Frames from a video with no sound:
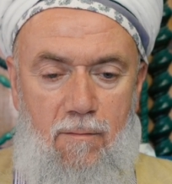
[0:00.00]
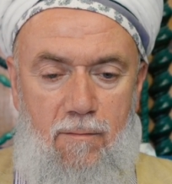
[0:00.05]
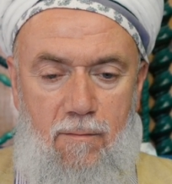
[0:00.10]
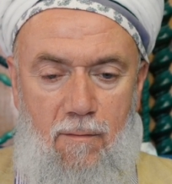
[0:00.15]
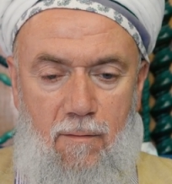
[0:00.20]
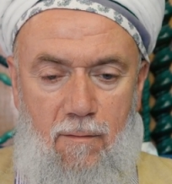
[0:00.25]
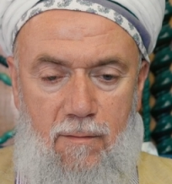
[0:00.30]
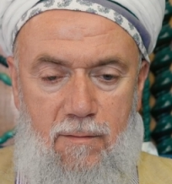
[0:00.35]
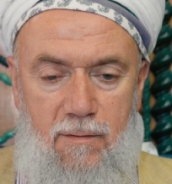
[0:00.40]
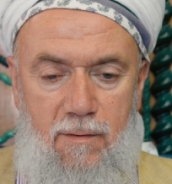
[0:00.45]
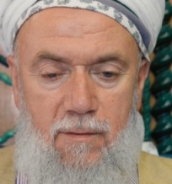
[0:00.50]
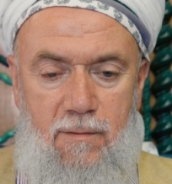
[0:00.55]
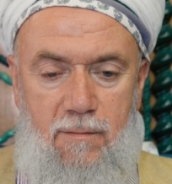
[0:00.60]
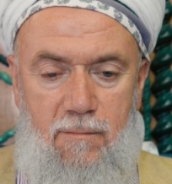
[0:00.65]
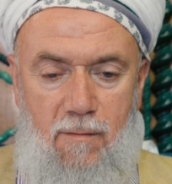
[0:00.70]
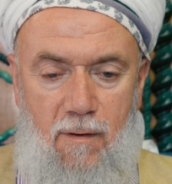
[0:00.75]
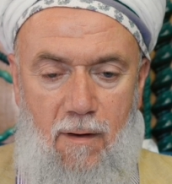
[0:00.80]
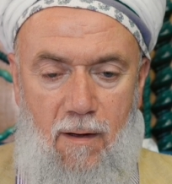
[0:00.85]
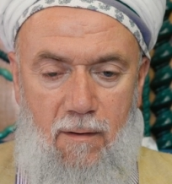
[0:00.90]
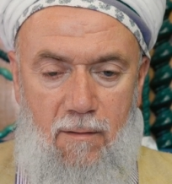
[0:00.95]
Forces
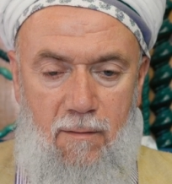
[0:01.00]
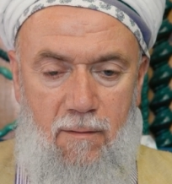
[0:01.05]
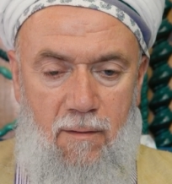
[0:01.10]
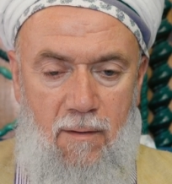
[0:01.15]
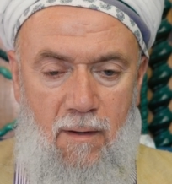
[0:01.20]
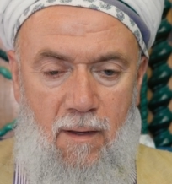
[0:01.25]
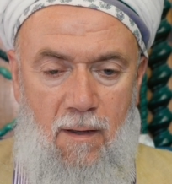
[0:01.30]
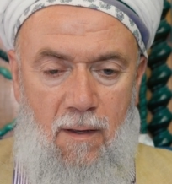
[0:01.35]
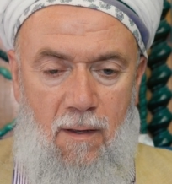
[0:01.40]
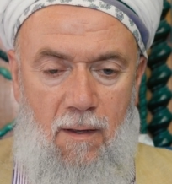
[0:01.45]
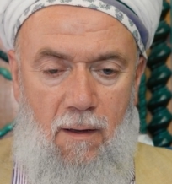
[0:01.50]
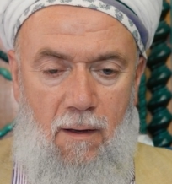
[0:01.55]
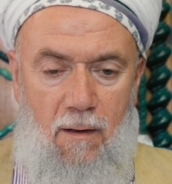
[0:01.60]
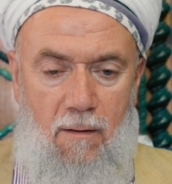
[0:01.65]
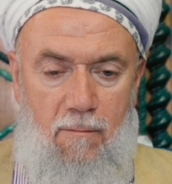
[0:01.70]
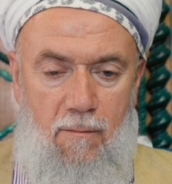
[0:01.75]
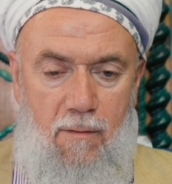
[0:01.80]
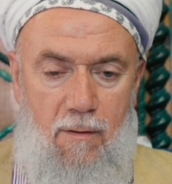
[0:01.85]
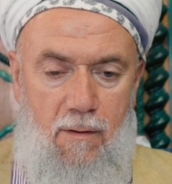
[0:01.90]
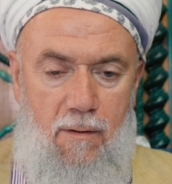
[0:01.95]
who are,
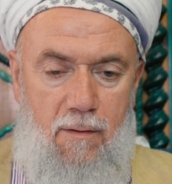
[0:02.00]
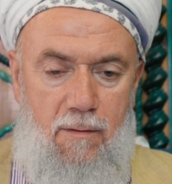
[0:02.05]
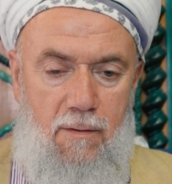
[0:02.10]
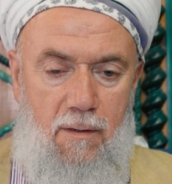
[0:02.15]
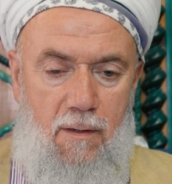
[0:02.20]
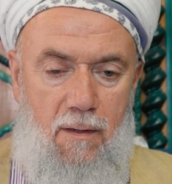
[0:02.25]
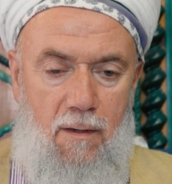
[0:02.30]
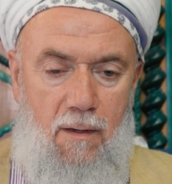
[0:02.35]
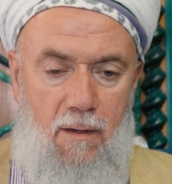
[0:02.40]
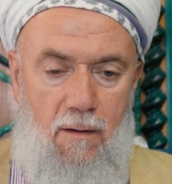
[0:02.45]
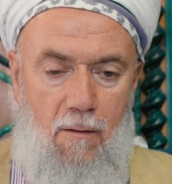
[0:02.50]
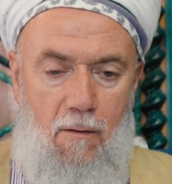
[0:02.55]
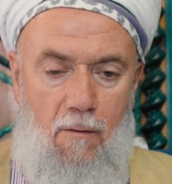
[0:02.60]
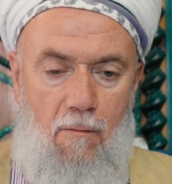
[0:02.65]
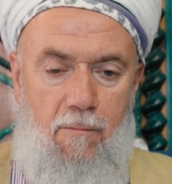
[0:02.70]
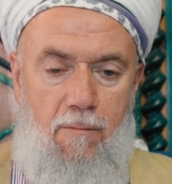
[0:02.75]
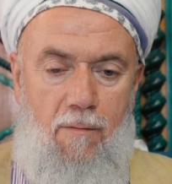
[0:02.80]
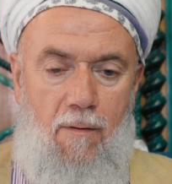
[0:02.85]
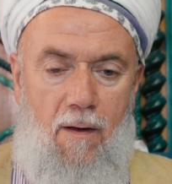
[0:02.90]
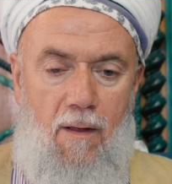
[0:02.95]
we
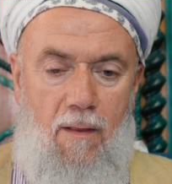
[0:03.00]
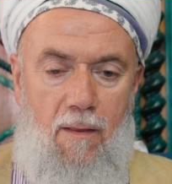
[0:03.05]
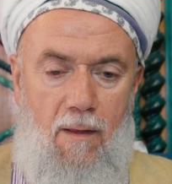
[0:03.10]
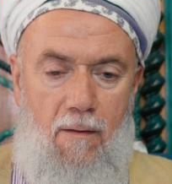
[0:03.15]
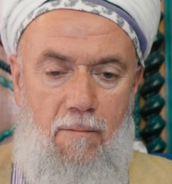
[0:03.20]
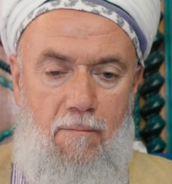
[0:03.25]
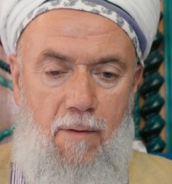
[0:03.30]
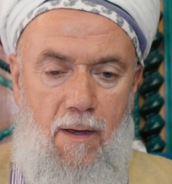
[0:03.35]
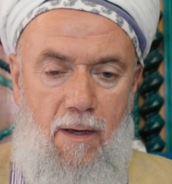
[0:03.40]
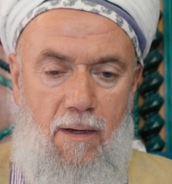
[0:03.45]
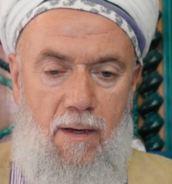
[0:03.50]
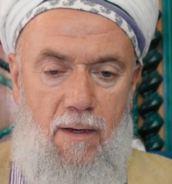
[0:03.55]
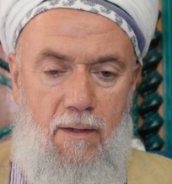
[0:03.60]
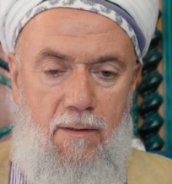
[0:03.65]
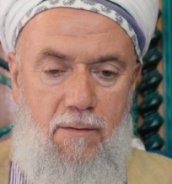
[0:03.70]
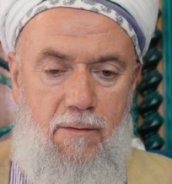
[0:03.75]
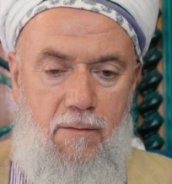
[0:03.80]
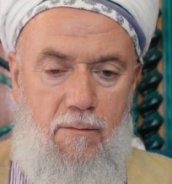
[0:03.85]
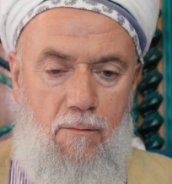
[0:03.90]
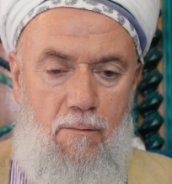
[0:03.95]
hope Allah make
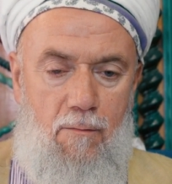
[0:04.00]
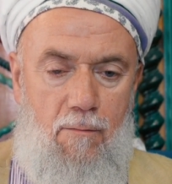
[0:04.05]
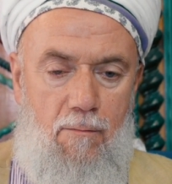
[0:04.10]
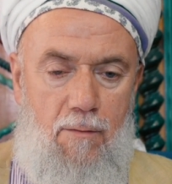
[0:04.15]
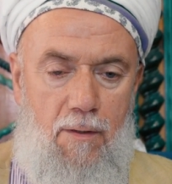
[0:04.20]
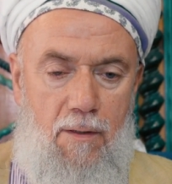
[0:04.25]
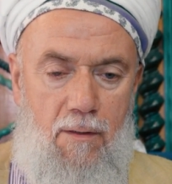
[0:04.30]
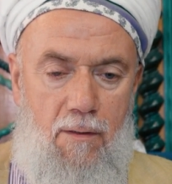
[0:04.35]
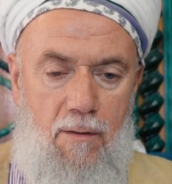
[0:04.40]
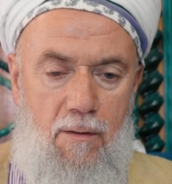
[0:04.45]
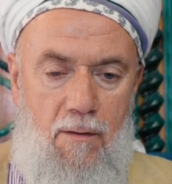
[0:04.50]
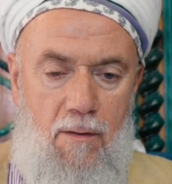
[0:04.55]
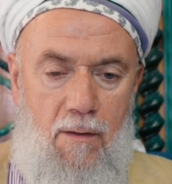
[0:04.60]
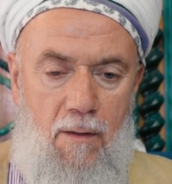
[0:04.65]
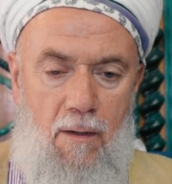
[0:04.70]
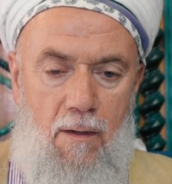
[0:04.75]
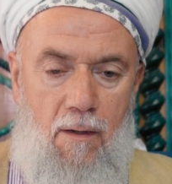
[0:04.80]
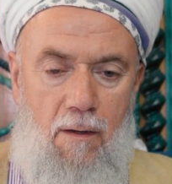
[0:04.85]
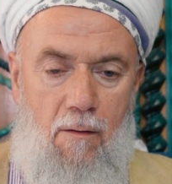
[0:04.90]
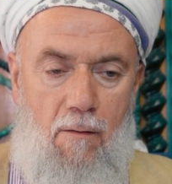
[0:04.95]
us to be
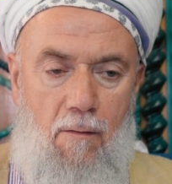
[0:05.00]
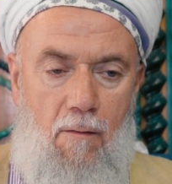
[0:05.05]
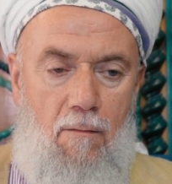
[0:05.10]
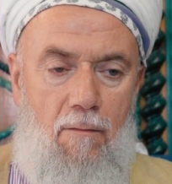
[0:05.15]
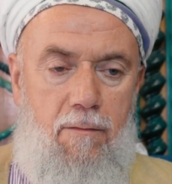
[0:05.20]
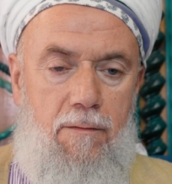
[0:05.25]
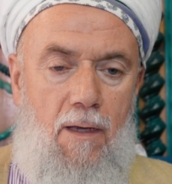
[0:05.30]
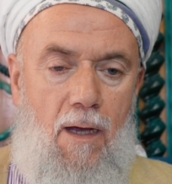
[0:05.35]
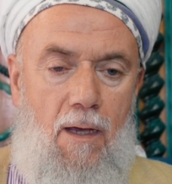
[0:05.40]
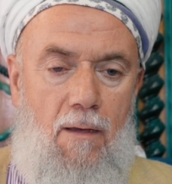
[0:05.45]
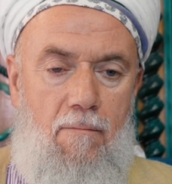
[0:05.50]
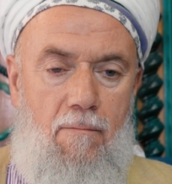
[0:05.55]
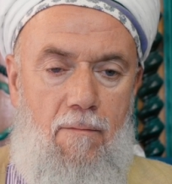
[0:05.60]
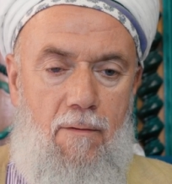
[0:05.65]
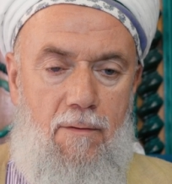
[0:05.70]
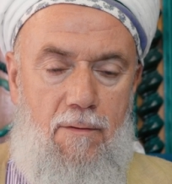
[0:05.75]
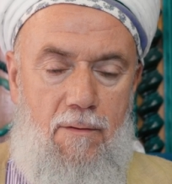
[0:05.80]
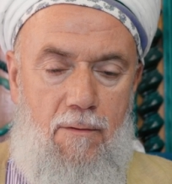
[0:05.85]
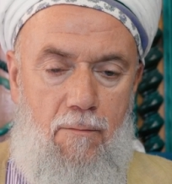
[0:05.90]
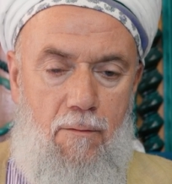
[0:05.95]
whole time
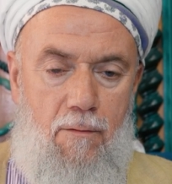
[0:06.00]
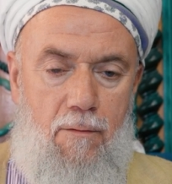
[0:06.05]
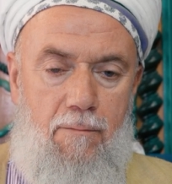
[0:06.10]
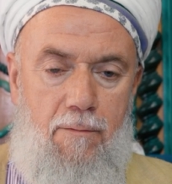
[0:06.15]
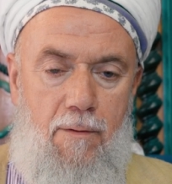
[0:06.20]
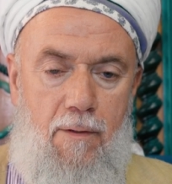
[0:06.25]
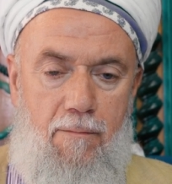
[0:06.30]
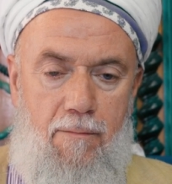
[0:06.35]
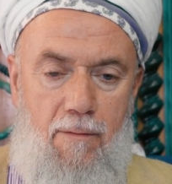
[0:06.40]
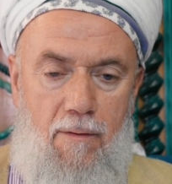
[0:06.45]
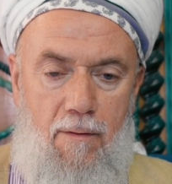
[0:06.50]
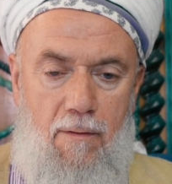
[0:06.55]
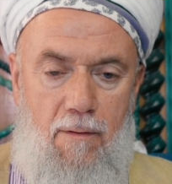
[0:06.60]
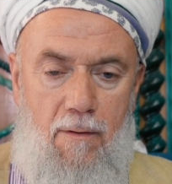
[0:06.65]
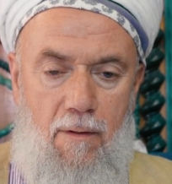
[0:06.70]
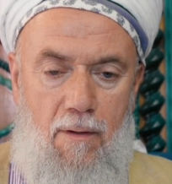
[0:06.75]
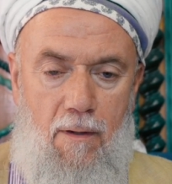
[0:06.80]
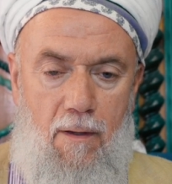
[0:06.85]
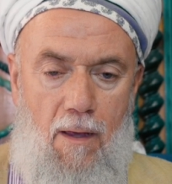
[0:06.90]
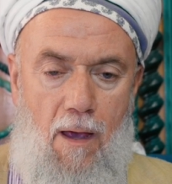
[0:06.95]
with good people,
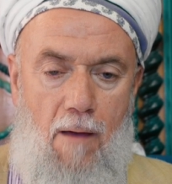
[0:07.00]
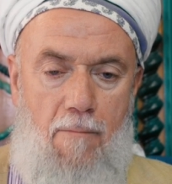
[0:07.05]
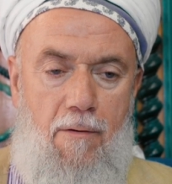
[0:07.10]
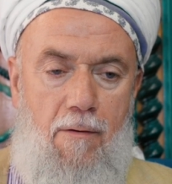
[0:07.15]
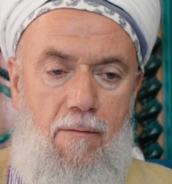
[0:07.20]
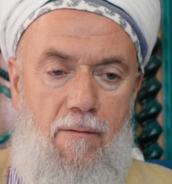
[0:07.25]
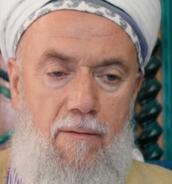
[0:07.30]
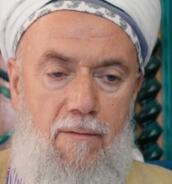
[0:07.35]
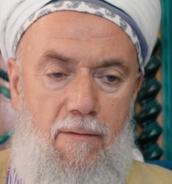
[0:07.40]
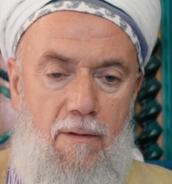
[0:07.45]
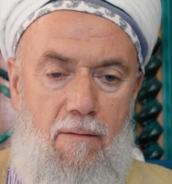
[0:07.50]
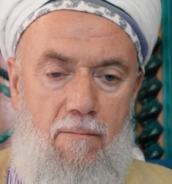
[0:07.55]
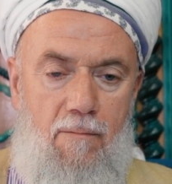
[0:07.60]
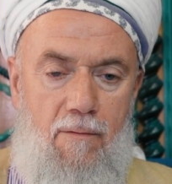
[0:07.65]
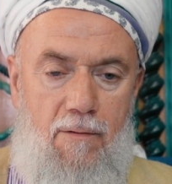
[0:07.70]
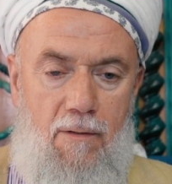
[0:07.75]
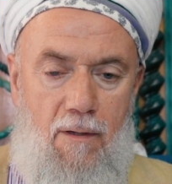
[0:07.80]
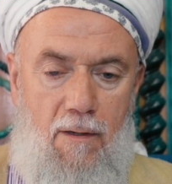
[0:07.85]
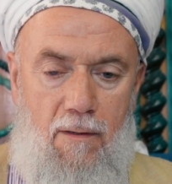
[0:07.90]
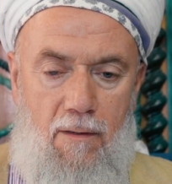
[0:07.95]
happy with them,
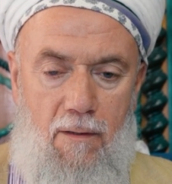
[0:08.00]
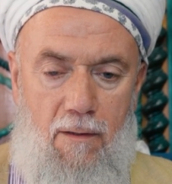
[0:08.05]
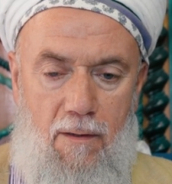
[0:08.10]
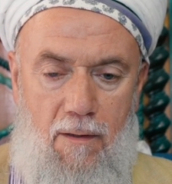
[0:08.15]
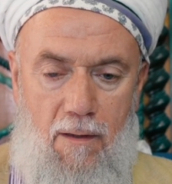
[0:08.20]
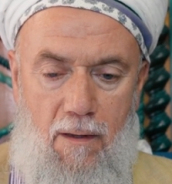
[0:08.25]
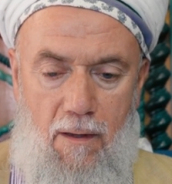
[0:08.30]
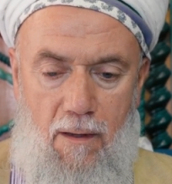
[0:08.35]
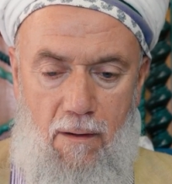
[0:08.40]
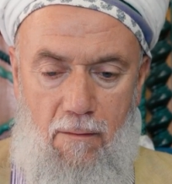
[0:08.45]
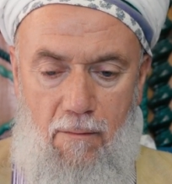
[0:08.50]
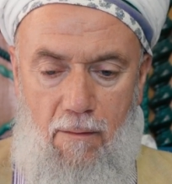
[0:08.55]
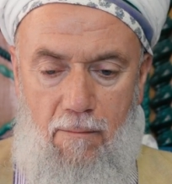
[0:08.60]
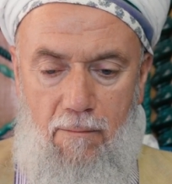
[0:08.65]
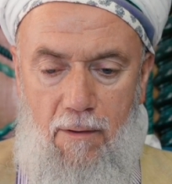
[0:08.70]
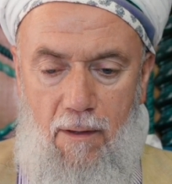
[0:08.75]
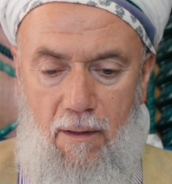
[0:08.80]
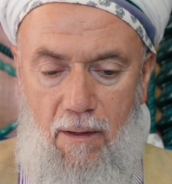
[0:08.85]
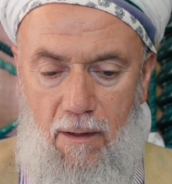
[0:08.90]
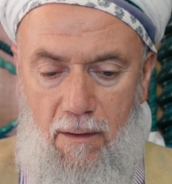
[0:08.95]
inshallah. Wa
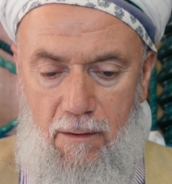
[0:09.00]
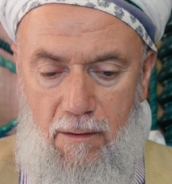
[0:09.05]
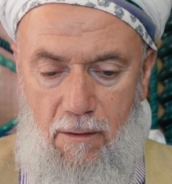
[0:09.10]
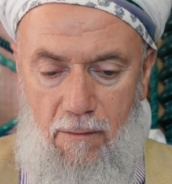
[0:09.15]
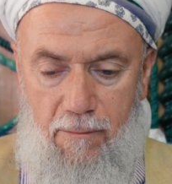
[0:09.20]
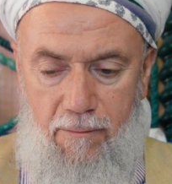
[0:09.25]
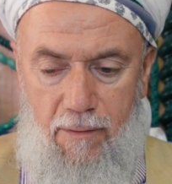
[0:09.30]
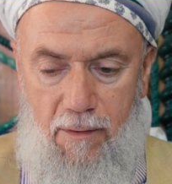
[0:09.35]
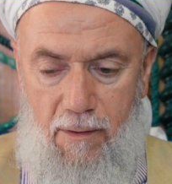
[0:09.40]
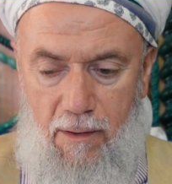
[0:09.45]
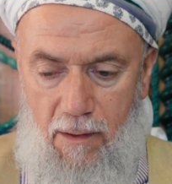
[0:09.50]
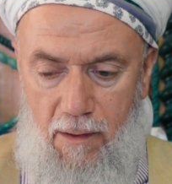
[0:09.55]
min Allah tawfiq